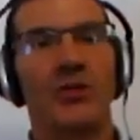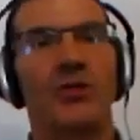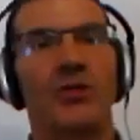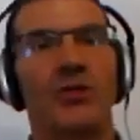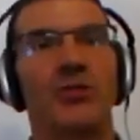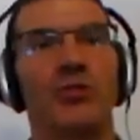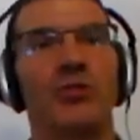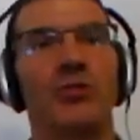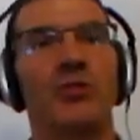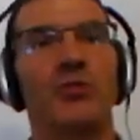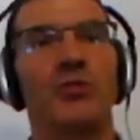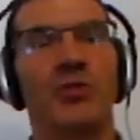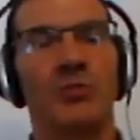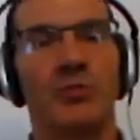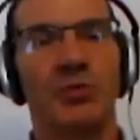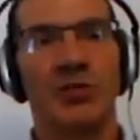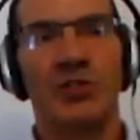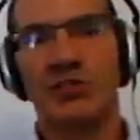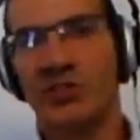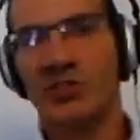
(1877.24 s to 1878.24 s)
who would
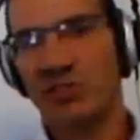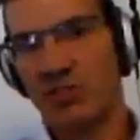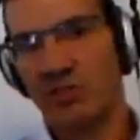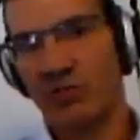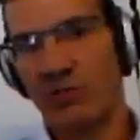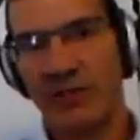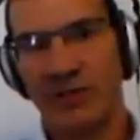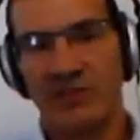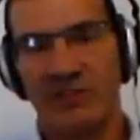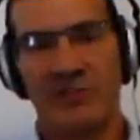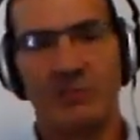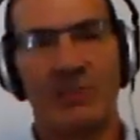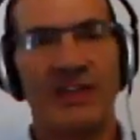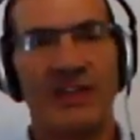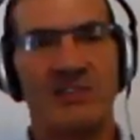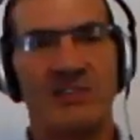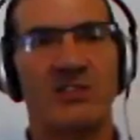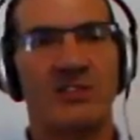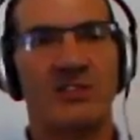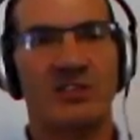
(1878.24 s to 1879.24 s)
purchase credits
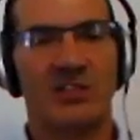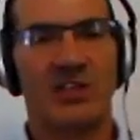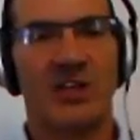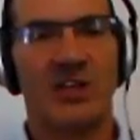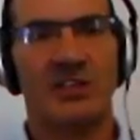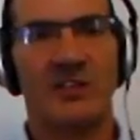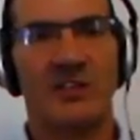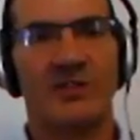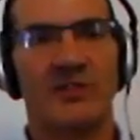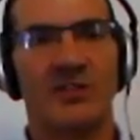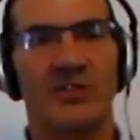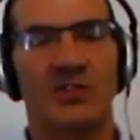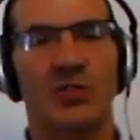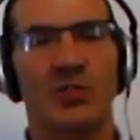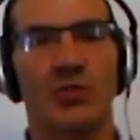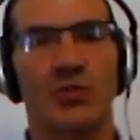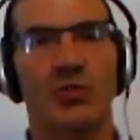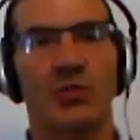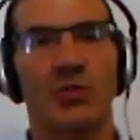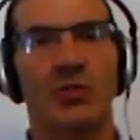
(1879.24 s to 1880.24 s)
based on the size of the
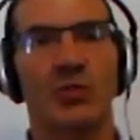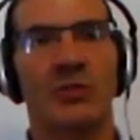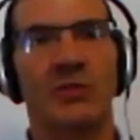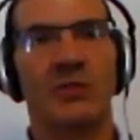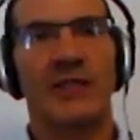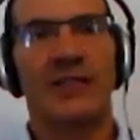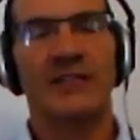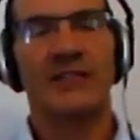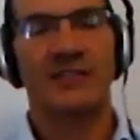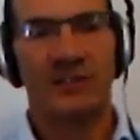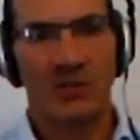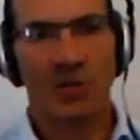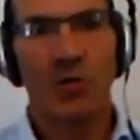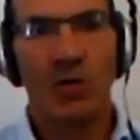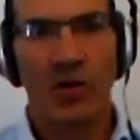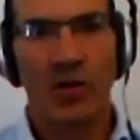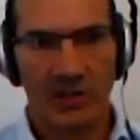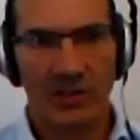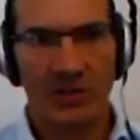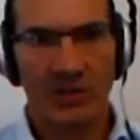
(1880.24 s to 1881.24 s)
school. That's
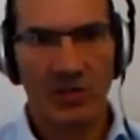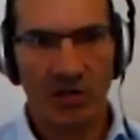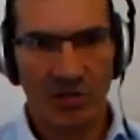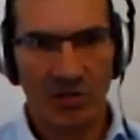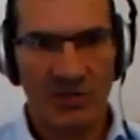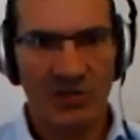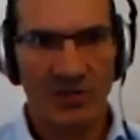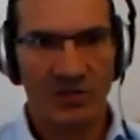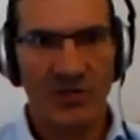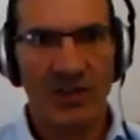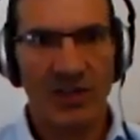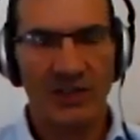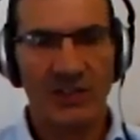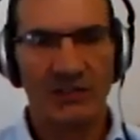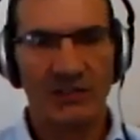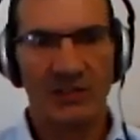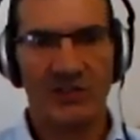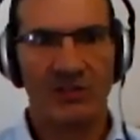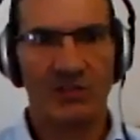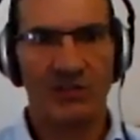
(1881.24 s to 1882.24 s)
quite cost
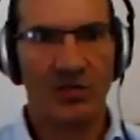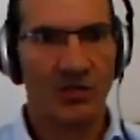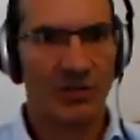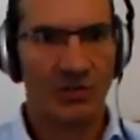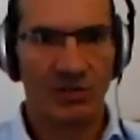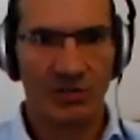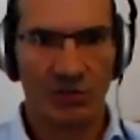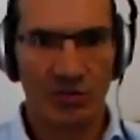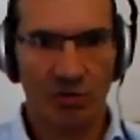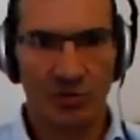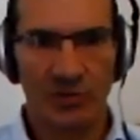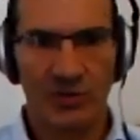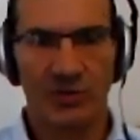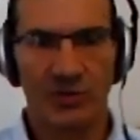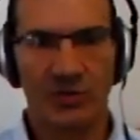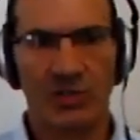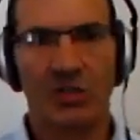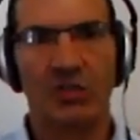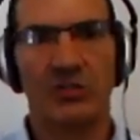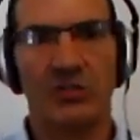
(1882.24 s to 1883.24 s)
effective. It's not an
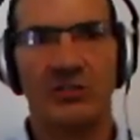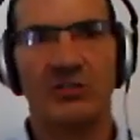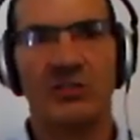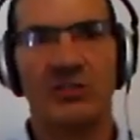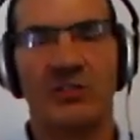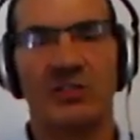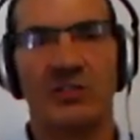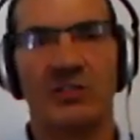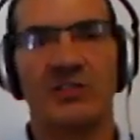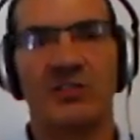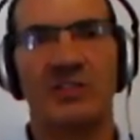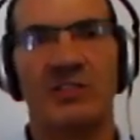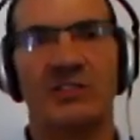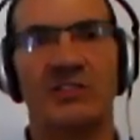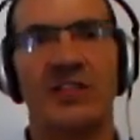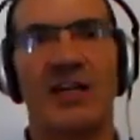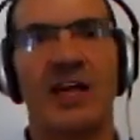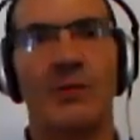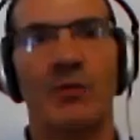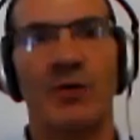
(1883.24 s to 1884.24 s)
exorbitant cost to the
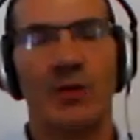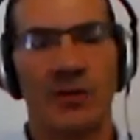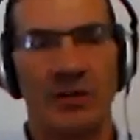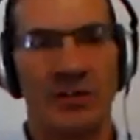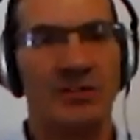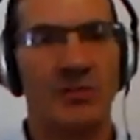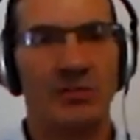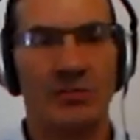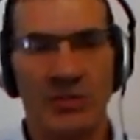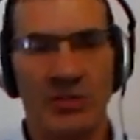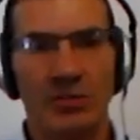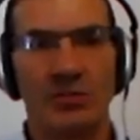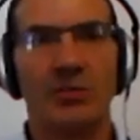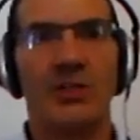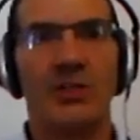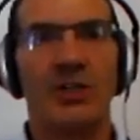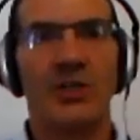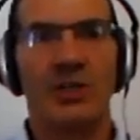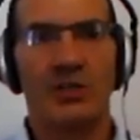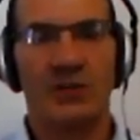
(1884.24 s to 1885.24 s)
6-Star. It's a
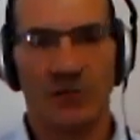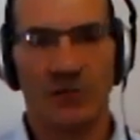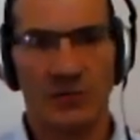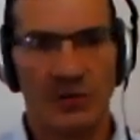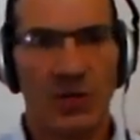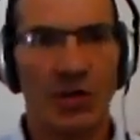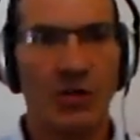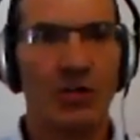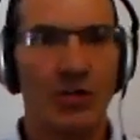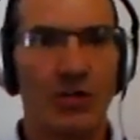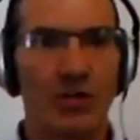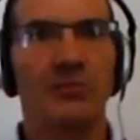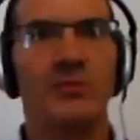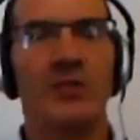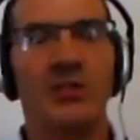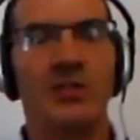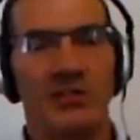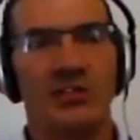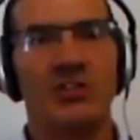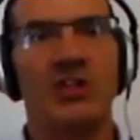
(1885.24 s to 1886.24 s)
real
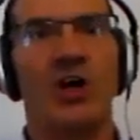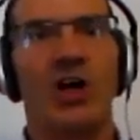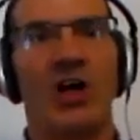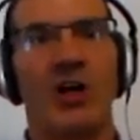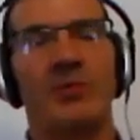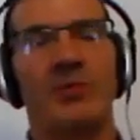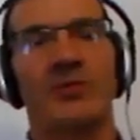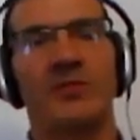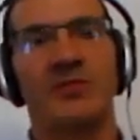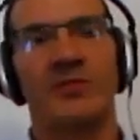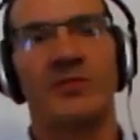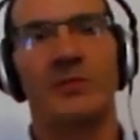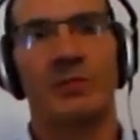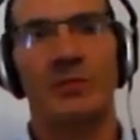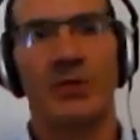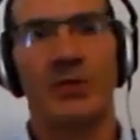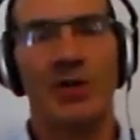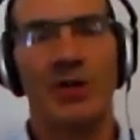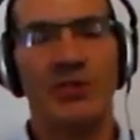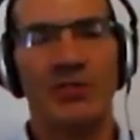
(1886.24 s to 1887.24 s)
volume type of
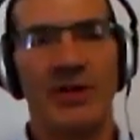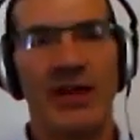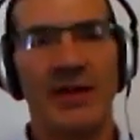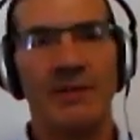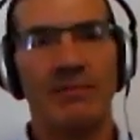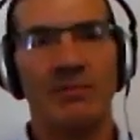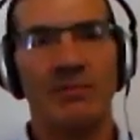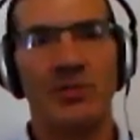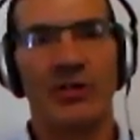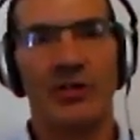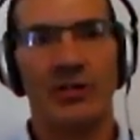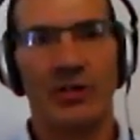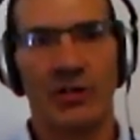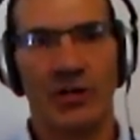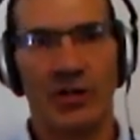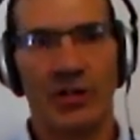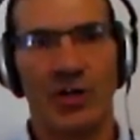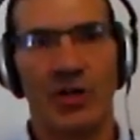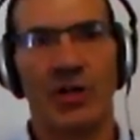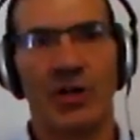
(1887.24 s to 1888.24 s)
program,
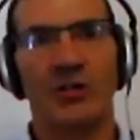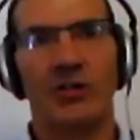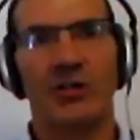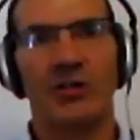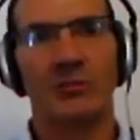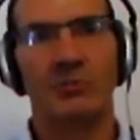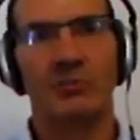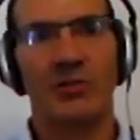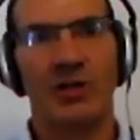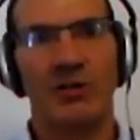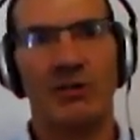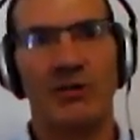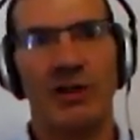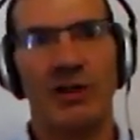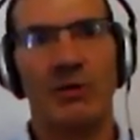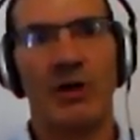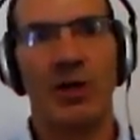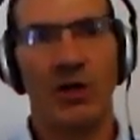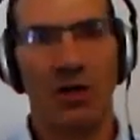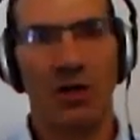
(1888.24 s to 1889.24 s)
not a high cost
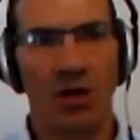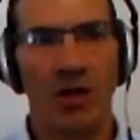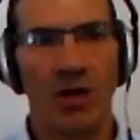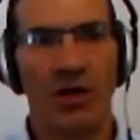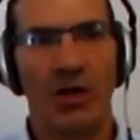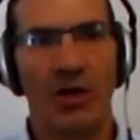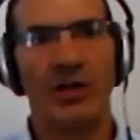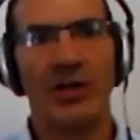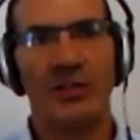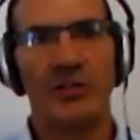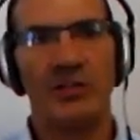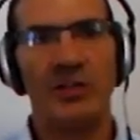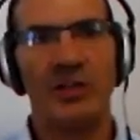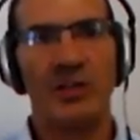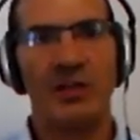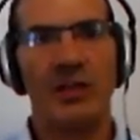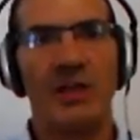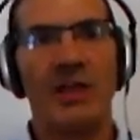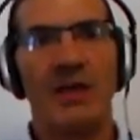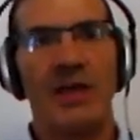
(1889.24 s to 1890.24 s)
program, I don't
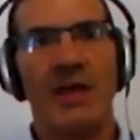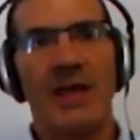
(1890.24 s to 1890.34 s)
think.